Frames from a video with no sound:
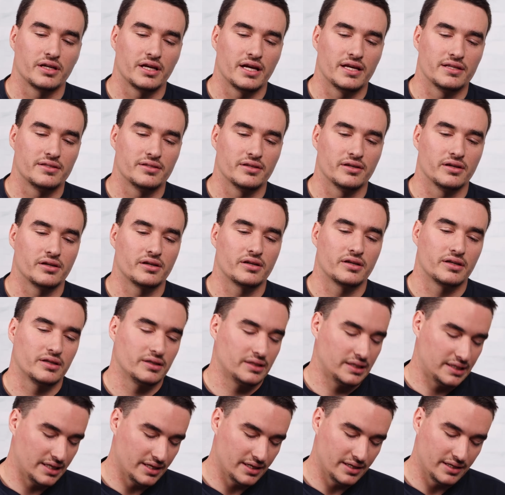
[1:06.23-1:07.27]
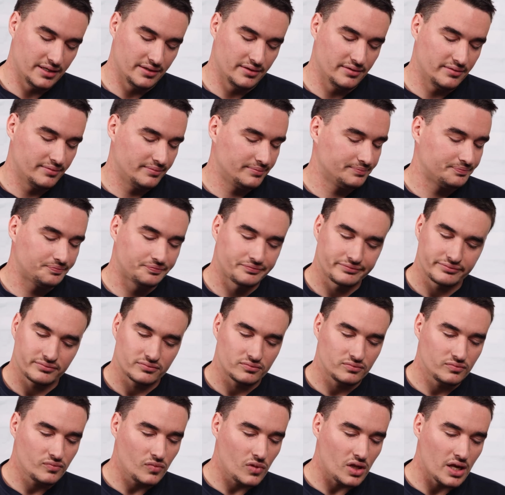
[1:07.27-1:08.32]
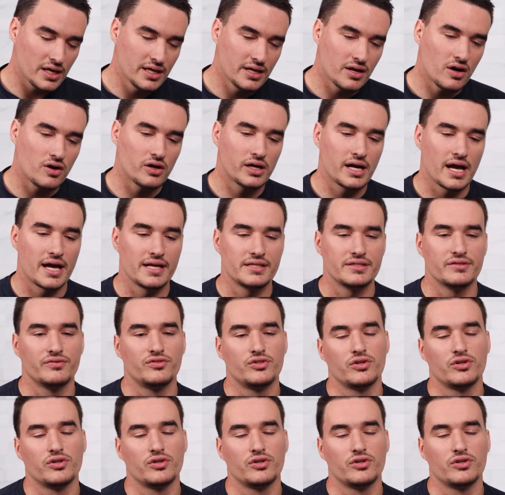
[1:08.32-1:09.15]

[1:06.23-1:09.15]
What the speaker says: It took getting in all kinds of